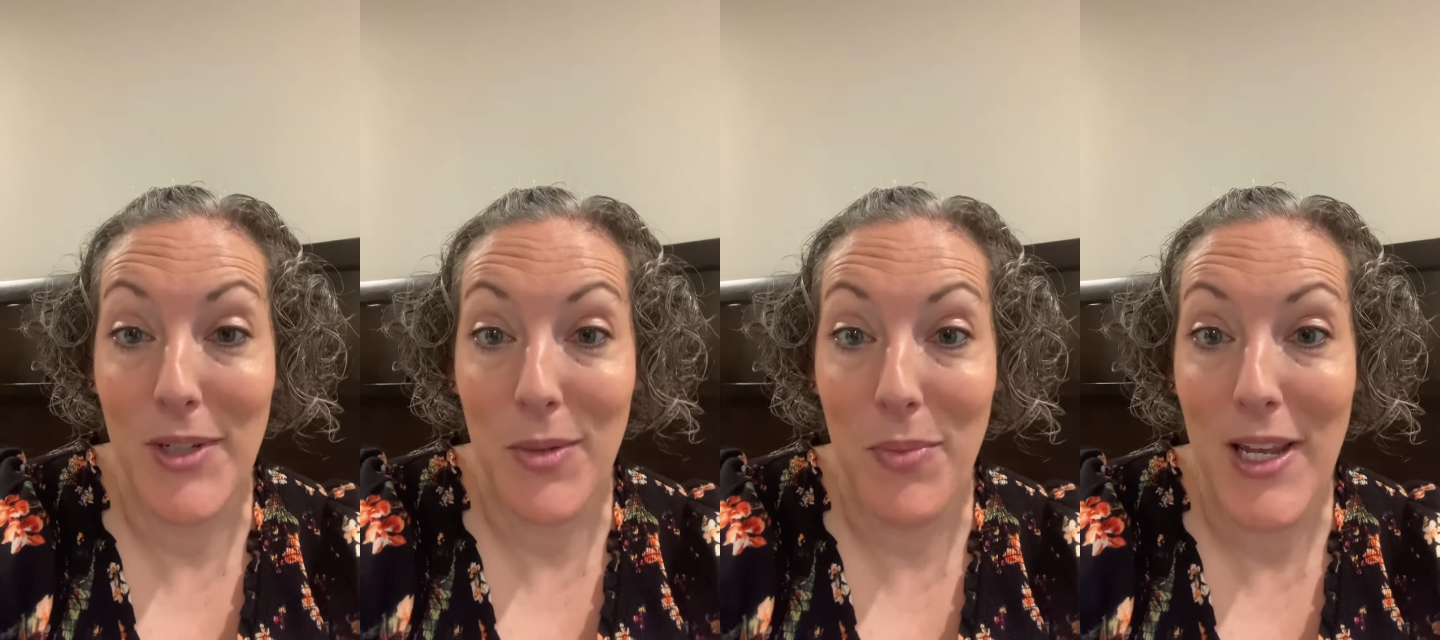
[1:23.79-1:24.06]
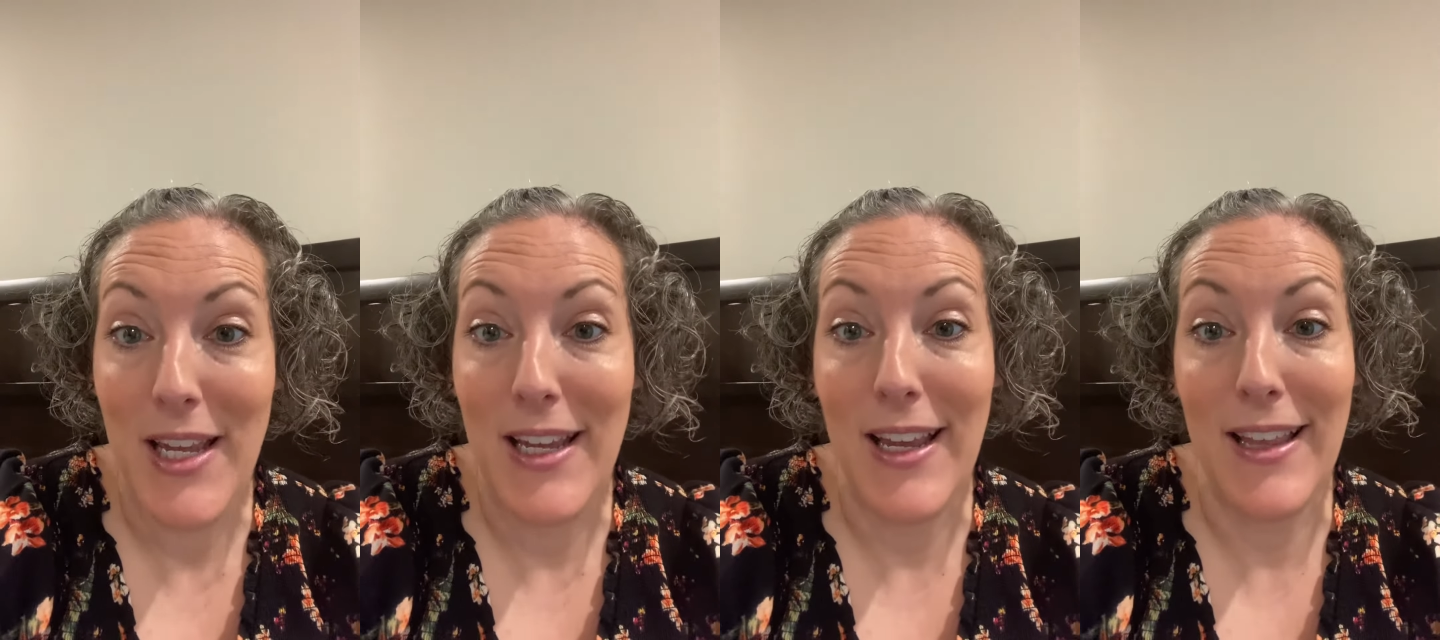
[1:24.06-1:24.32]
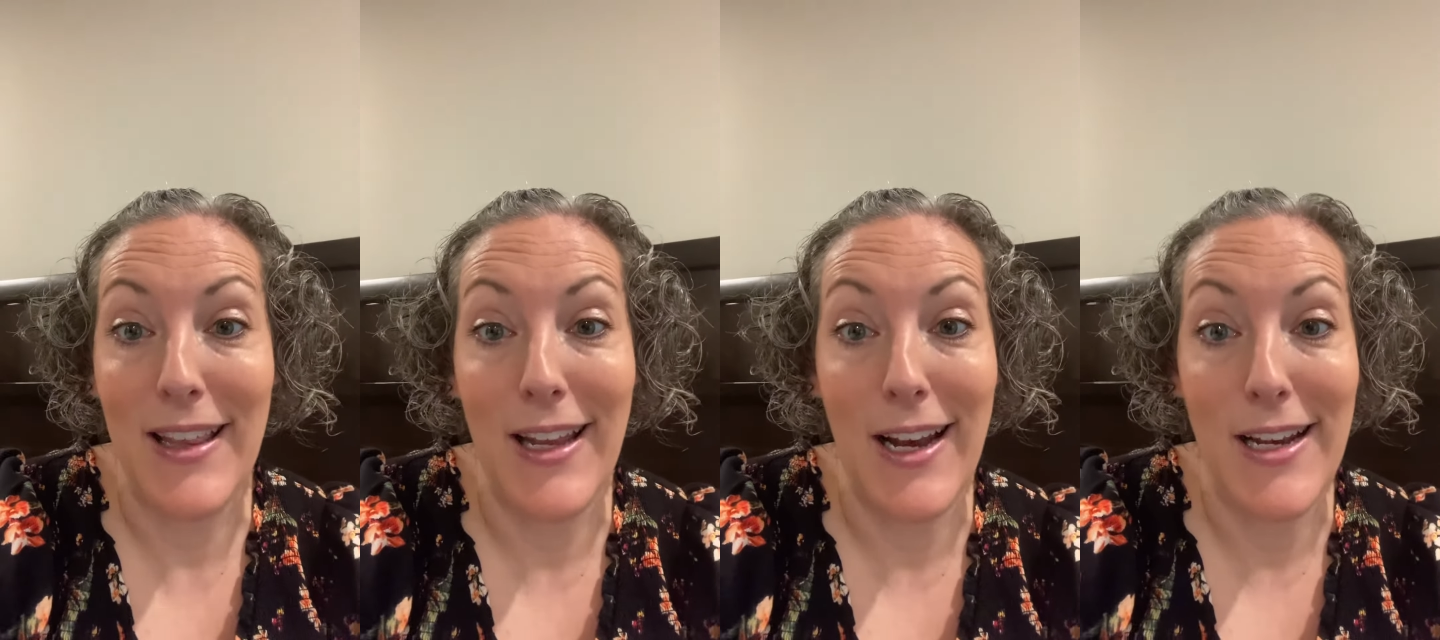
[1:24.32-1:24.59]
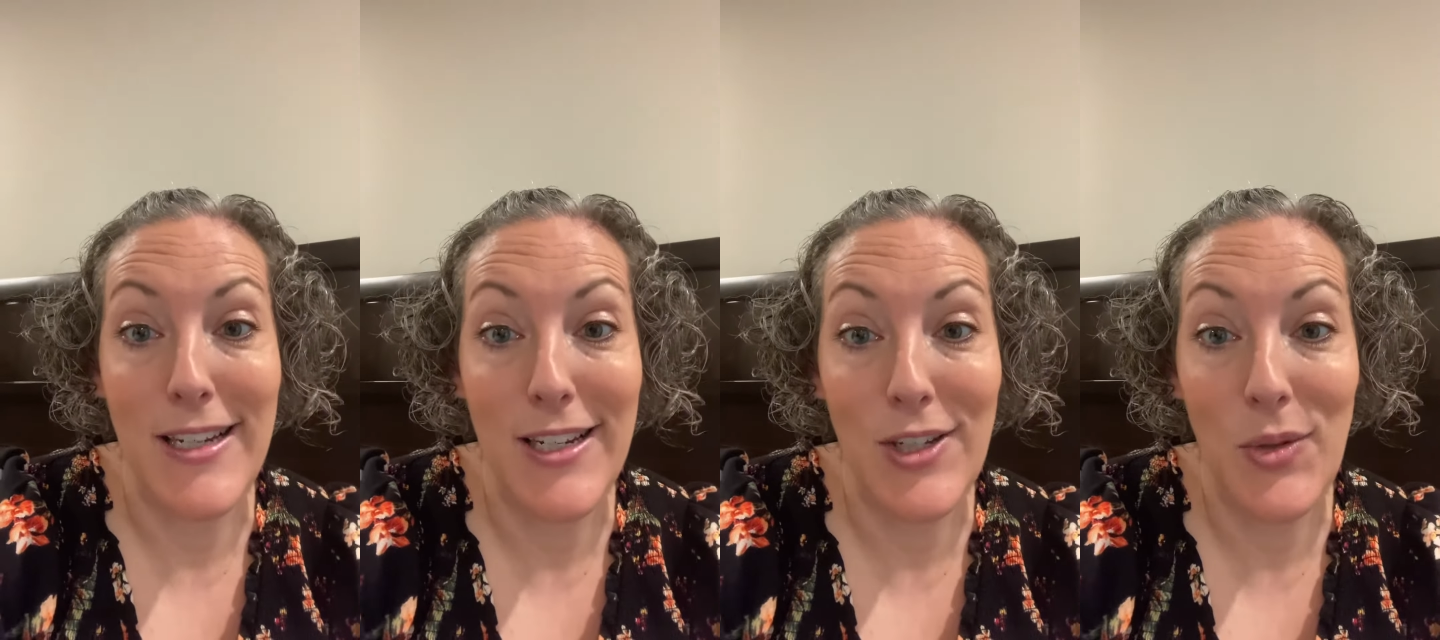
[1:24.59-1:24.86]
to be in the
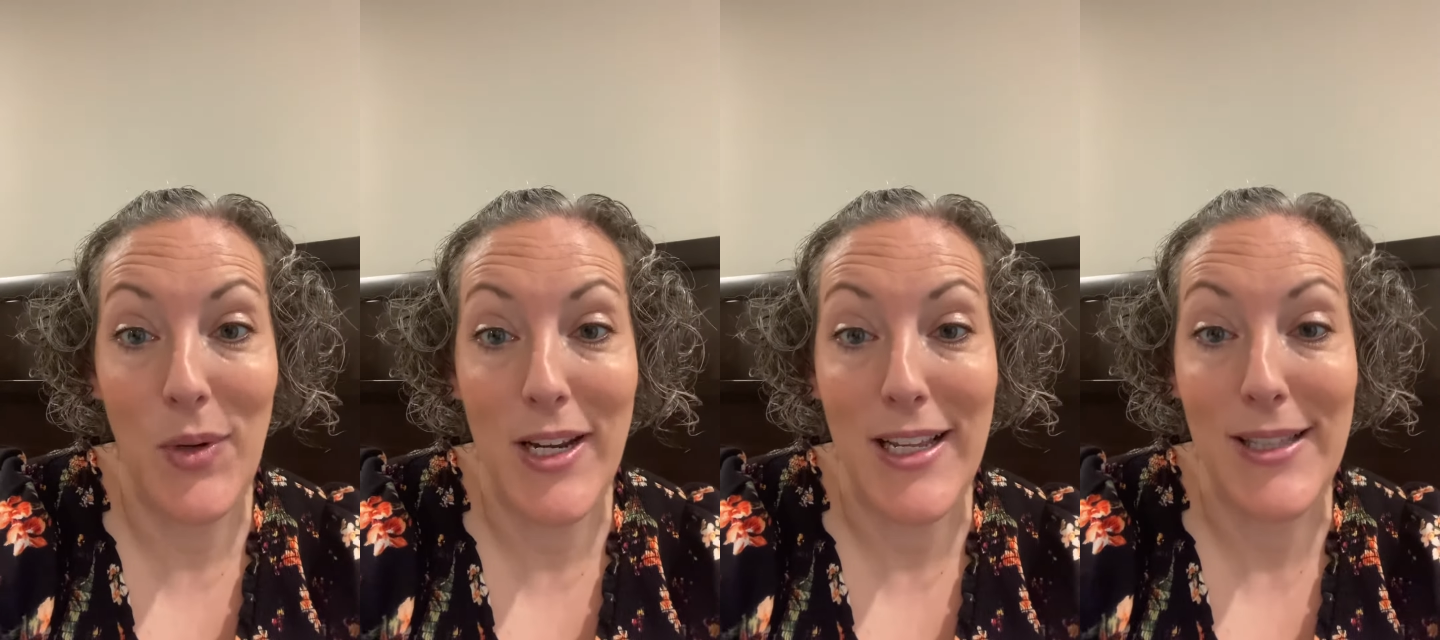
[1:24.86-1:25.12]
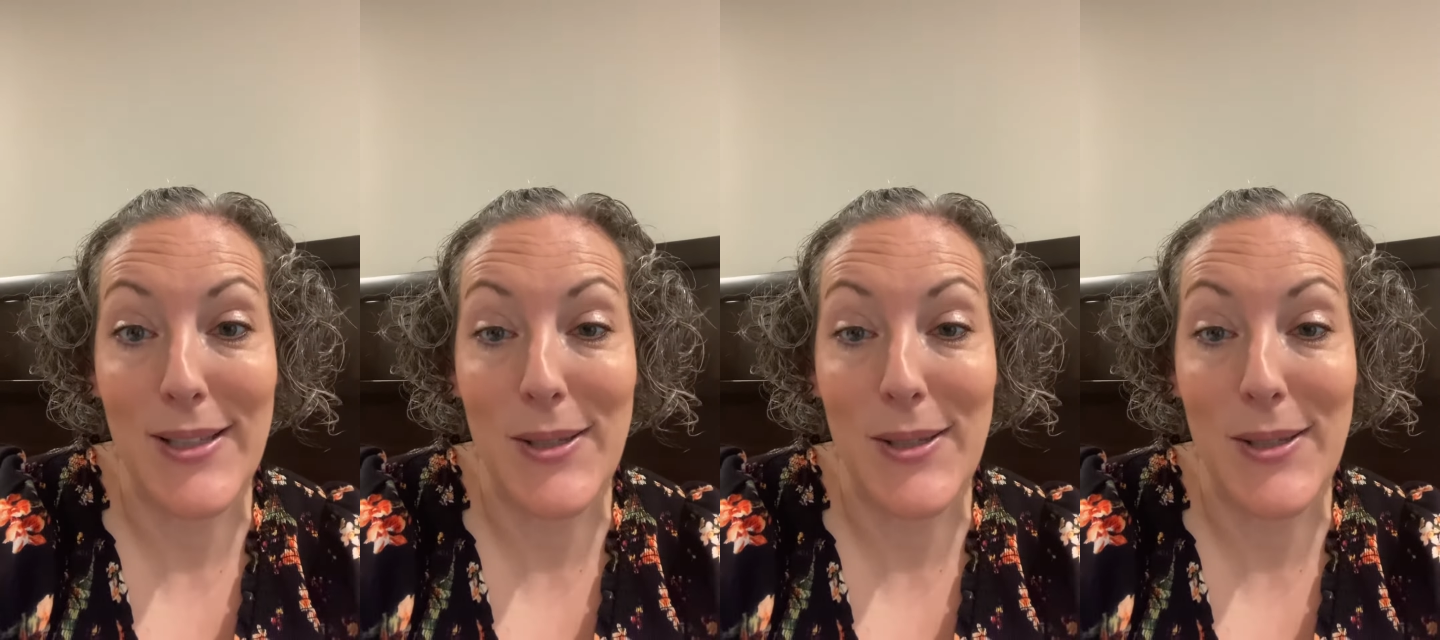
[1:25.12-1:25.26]
1920s.